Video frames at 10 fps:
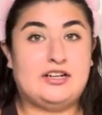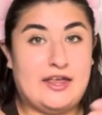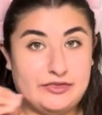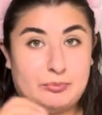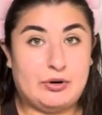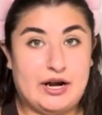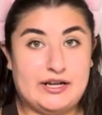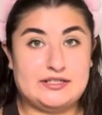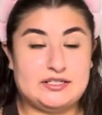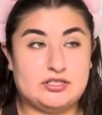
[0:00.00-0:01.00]
not the
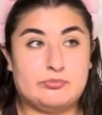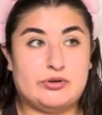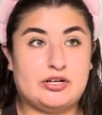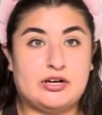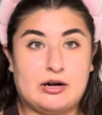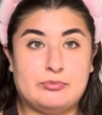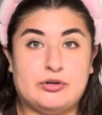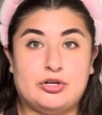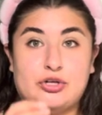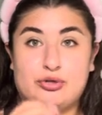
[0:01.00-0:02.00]
products that sabrina
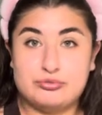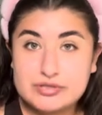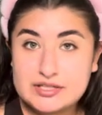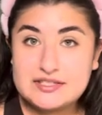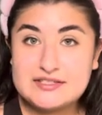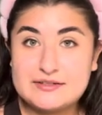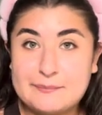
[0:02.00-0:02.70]
carpenter uses